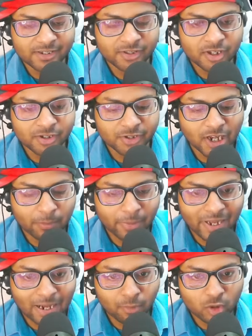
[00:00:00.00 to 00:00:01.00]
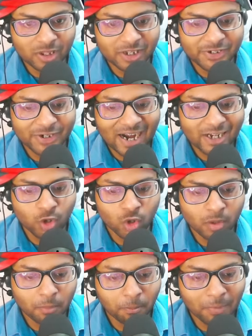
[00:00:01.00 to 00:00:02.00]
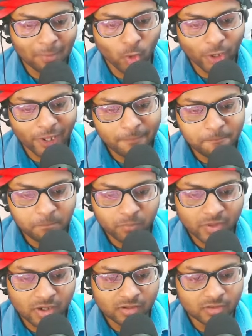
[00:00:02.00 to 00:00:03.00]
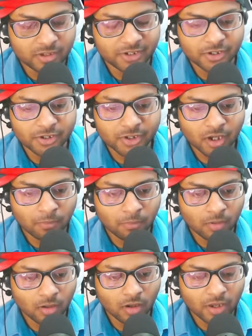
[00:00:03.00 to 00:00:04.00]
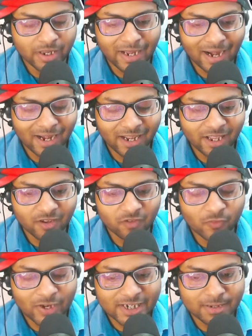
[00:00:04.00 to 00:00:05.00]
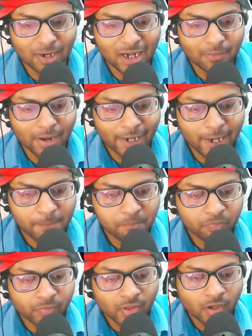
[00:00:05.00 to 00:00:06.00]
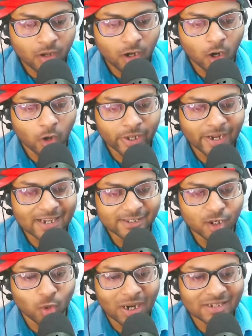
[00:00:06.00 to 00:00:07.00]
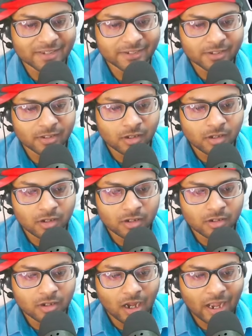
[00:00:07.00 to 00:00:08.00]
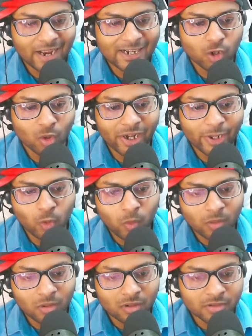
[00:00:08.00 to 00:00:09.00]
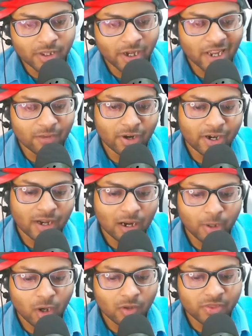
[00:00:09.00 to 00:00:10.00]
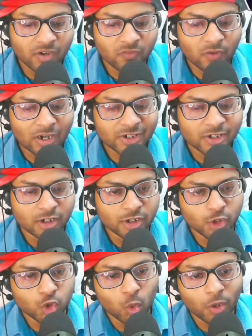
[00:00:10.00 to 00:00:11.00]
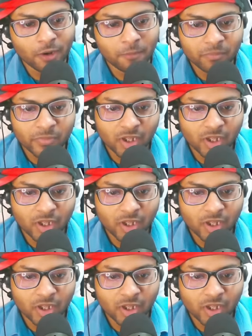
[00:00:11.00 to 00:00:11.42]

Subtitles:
is the sneak peek about the childhood memory. This is some yearly festival event. Okay, guys, look at this. I told you the event coming on the 1st June.